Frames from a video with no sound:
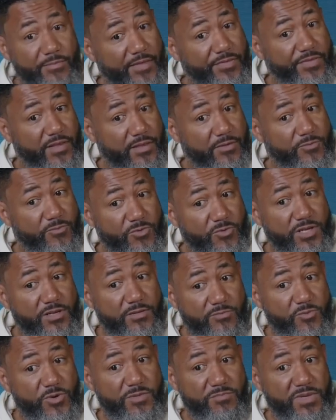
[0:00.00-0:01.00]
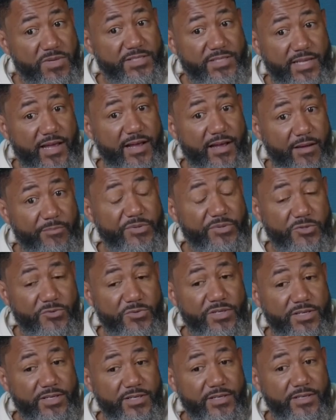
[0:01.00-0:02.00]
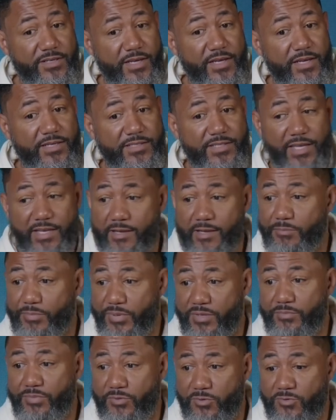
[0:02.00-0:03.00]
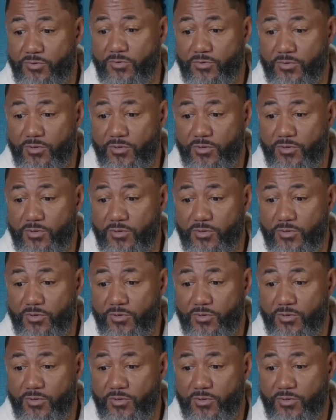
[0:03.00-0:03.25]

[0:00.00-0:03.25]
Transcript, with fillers: I think we miss our opportunity to help people.